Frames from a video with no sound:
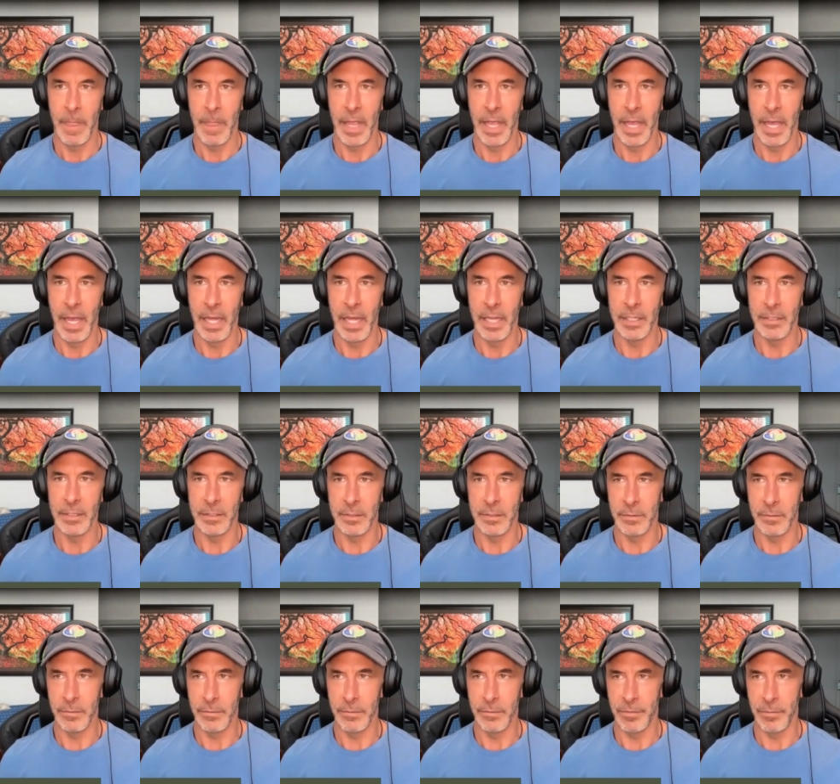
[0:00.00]
And
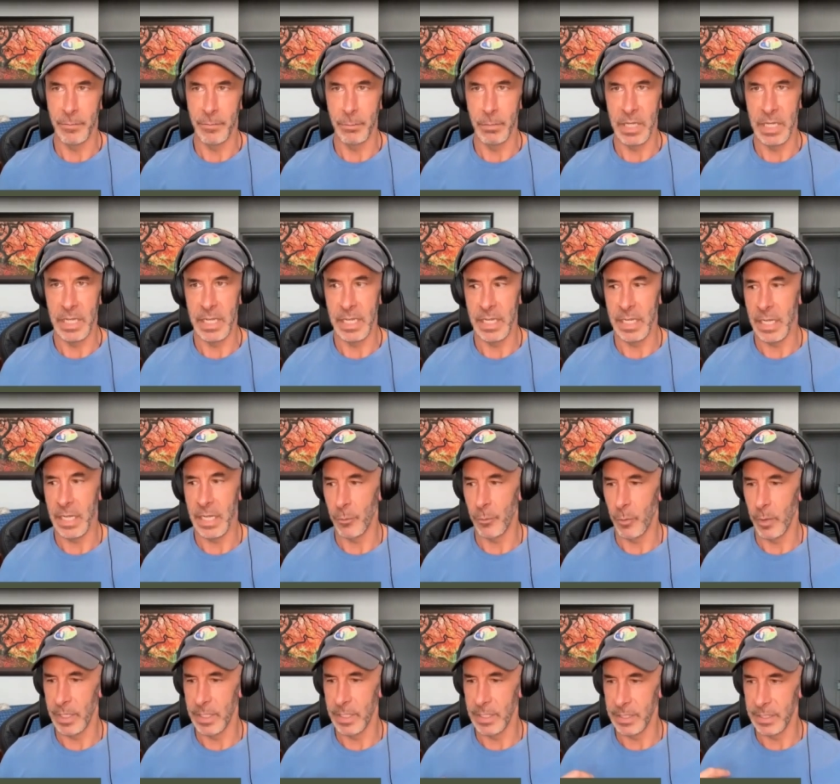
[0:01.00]
for me, it
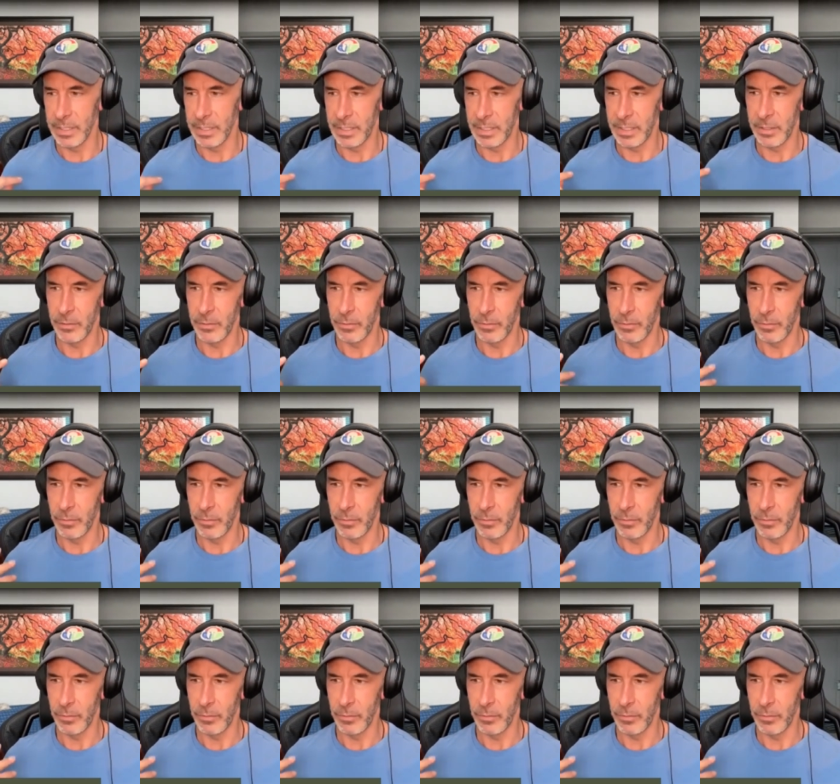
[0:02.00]
was